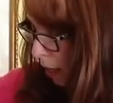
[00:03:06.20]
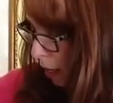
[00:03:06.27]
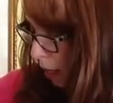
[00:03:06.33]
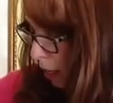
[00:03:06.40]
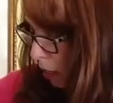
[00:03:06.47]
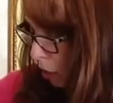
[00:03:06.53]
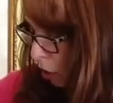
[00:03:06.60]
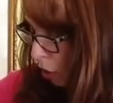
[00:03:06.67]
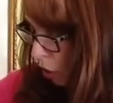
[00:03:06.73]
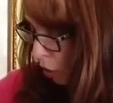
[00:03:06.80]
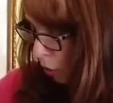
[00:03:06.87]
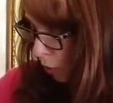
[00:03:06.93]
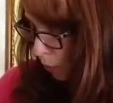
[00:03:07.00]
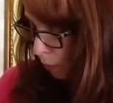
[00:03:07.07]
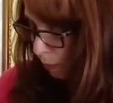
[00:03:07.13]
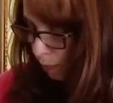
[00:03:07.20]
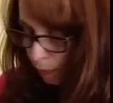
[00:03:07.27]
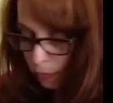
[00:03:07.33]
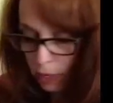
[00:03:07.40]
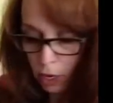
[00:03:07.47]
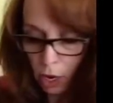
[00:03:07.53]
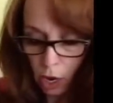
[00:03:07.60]
and 2.
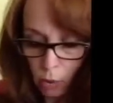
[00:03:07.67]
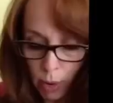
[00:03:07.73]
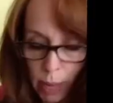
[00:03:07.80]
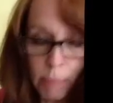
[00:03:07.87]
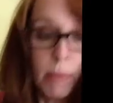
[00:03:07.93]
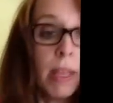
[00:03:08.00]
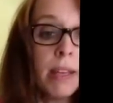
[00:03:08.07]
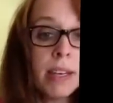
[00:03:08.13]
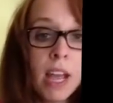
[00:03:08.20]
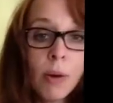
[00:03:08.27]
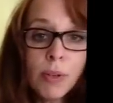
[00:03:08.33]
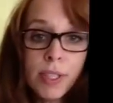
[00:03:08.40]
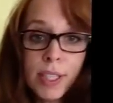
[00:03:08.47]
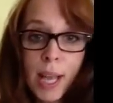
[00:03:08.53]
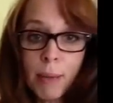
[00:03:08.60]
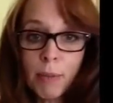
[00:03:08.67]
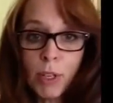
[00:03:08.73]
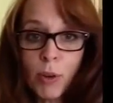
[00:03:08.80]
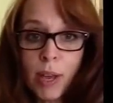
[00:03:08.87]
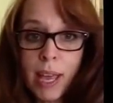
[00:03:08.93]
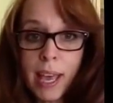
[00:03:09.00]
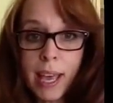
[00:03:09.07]
All right, now it's time to
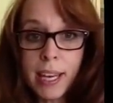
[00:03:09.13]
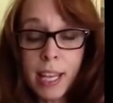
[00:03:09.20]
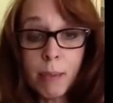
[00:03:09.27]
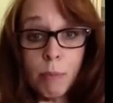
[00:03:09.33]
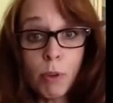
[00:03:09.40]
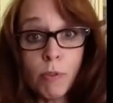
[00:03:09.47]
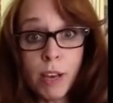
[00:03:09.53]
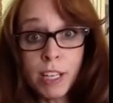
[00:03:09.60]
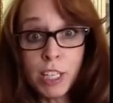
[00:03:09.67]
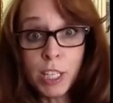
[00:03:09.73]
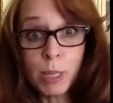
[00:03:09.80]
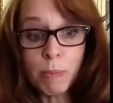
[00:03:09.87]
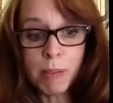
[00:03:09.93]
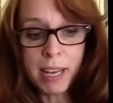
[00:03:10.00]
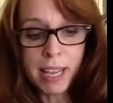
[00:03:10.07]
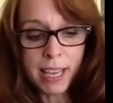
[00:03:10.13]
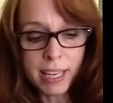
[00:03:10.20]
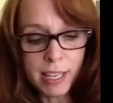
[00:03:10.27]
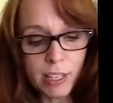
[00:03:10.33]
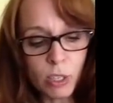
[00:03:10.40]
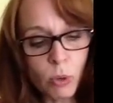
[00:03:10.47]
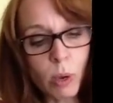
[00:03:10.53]
go ahead and move on to the
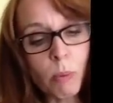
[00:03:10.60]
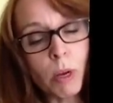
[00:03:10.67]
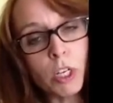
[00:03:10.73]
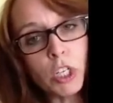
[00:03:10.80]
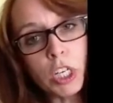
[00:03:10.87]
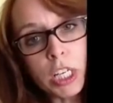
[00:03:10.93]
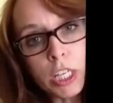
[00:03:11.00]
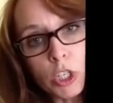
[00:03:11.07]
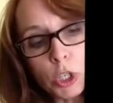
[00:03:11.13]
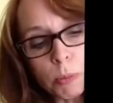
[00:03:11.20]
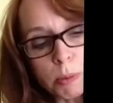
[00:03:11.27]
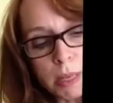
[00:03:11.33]
bananas. So I want you to get your